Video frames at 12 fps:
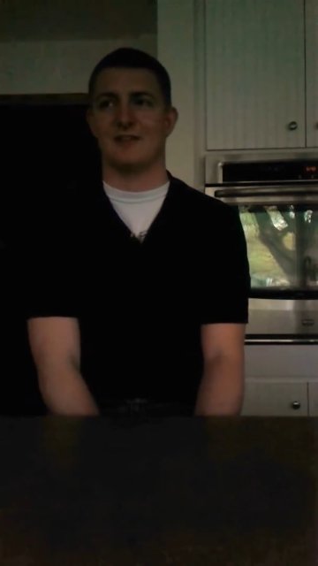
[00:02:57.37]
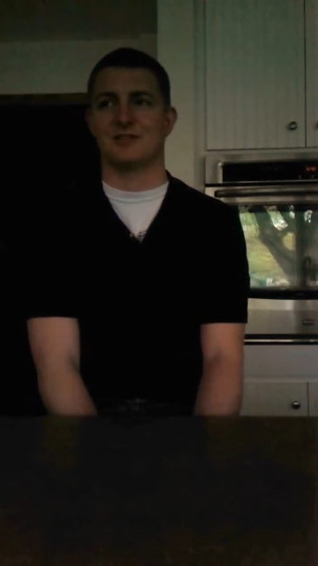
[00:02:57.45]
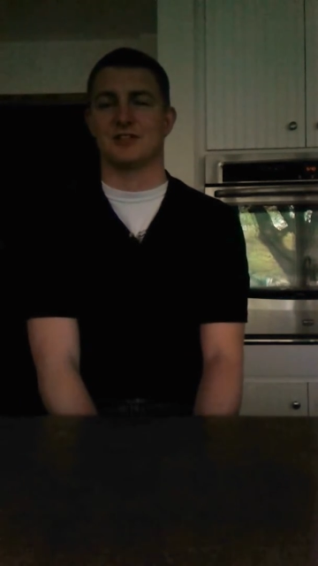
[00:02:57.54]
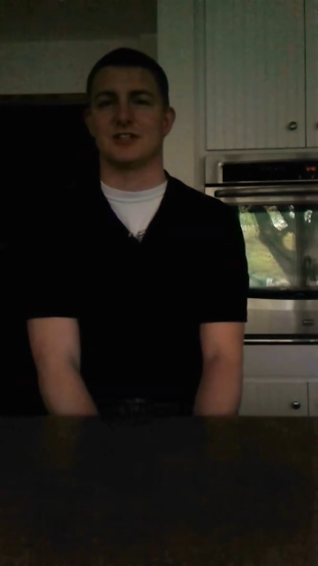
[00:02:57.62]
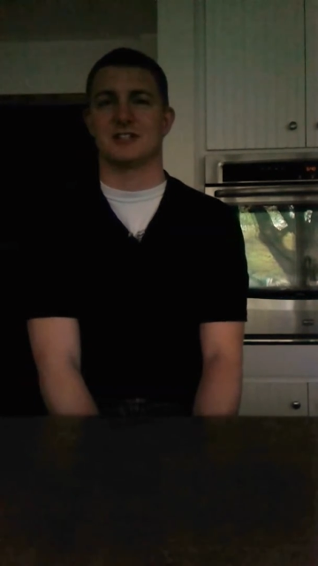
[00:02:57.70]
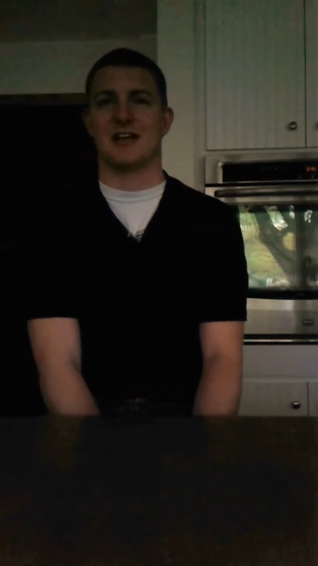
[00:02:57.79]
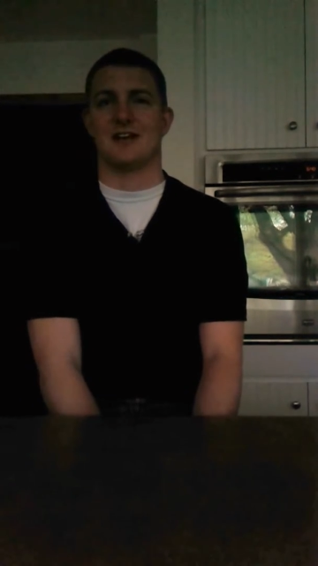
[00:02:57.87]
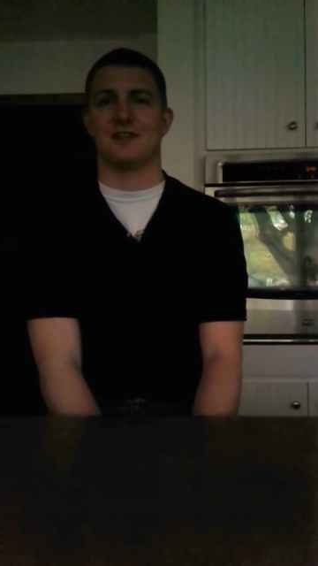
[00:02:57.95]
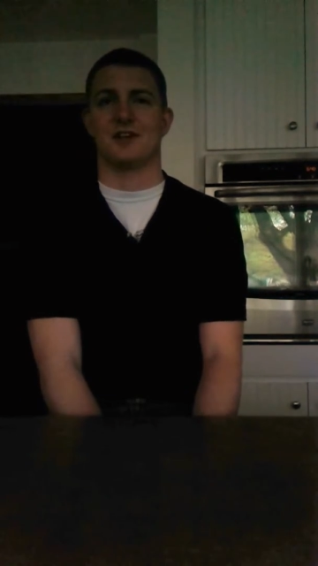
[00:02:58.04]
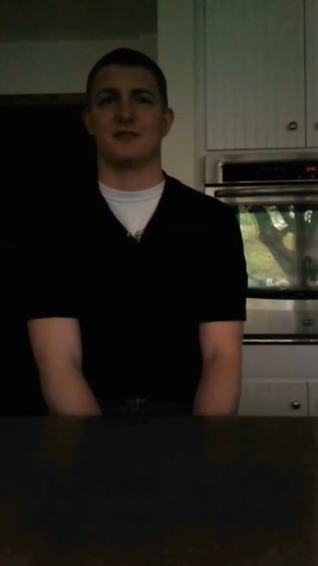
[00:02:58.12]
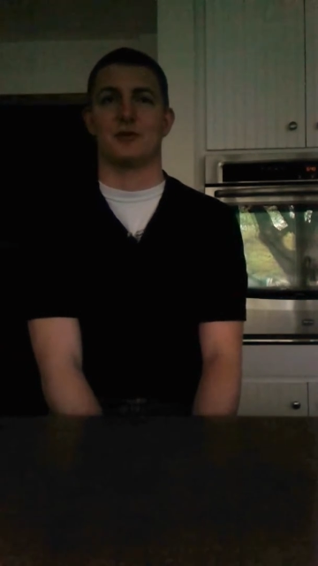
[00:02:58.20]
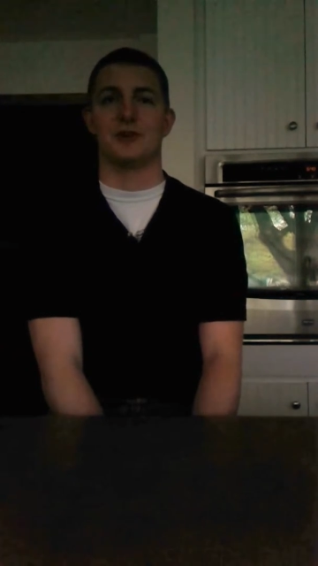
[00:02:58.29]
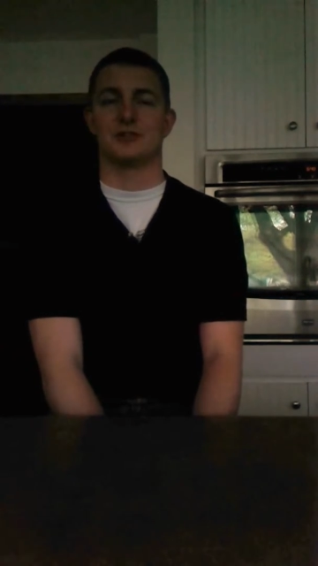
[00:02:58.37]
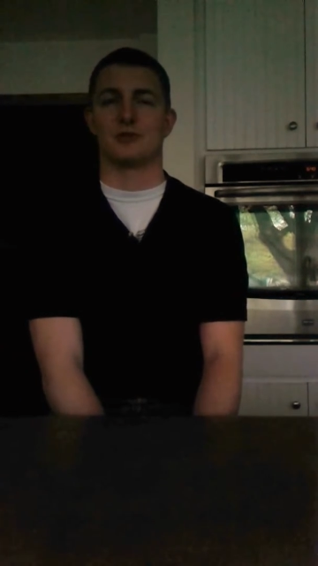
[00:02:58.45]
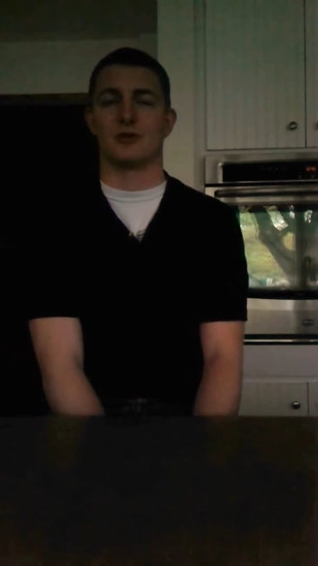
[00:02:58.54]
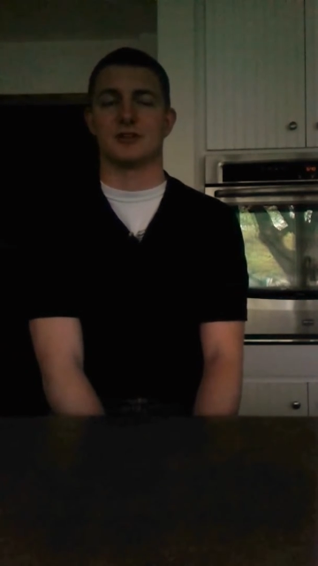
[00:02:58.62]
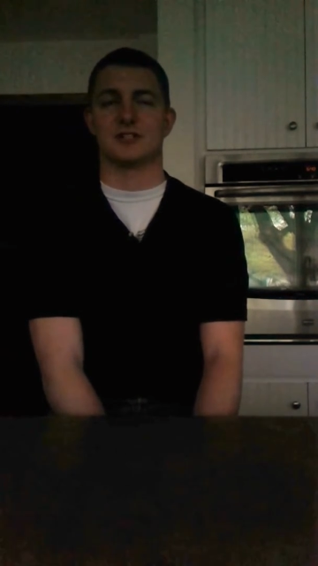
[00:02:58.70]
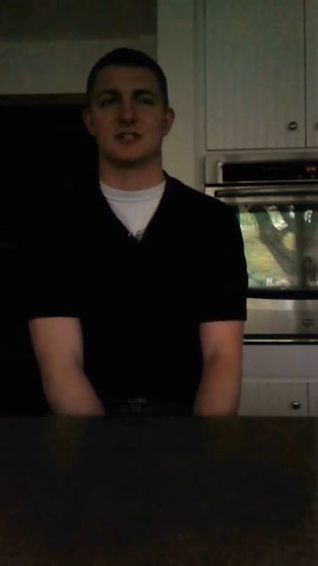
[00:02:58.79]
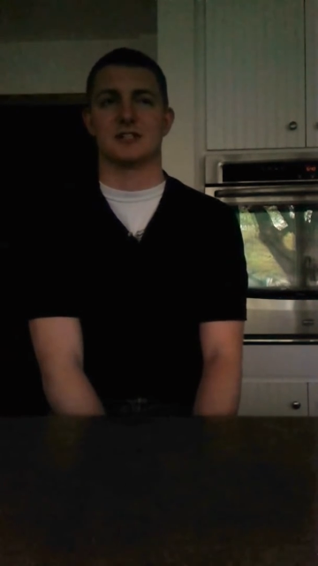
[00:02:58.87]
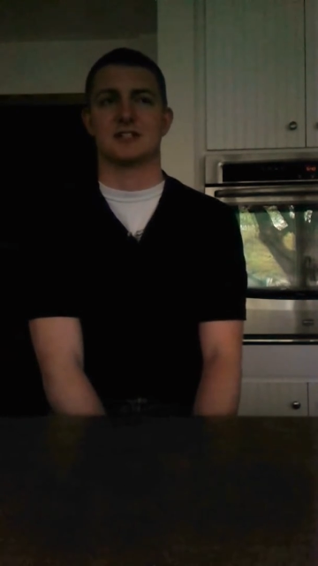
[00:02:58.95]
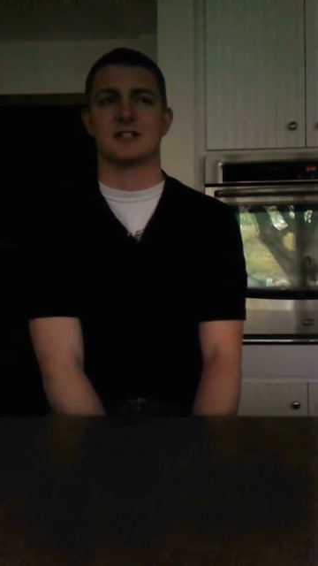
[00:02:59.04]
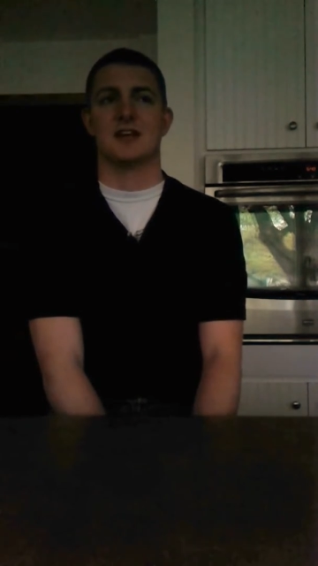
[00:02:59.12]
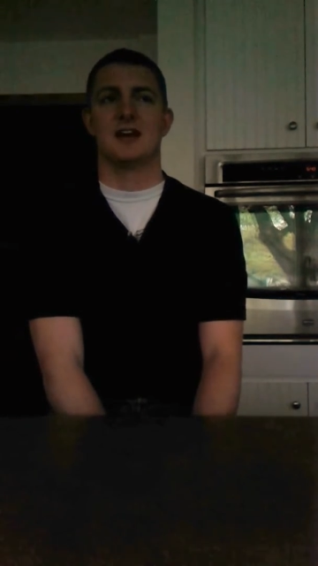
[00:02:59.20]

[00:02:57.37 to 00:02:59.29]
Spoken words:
She doesn't have enough resources.